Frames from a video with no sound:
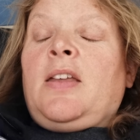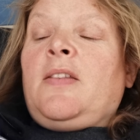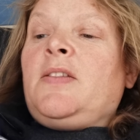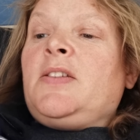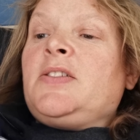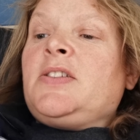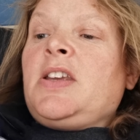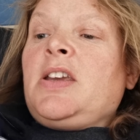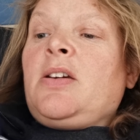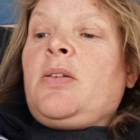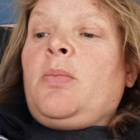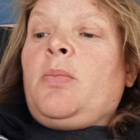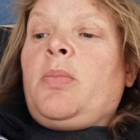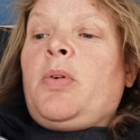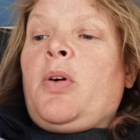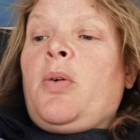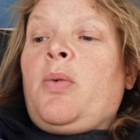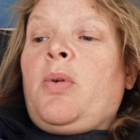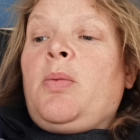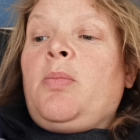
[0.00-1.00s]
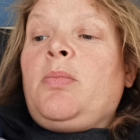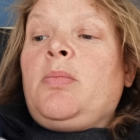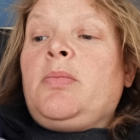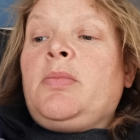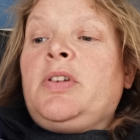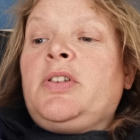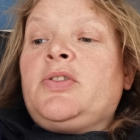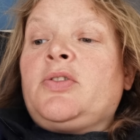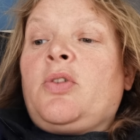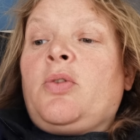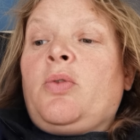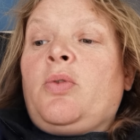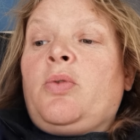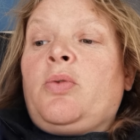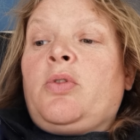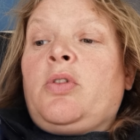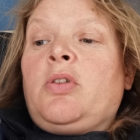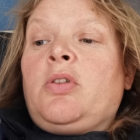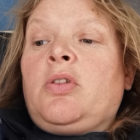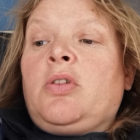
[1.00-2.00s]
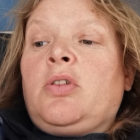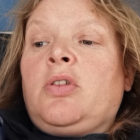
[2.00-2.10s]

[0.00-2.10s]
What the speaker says: And the second poem is called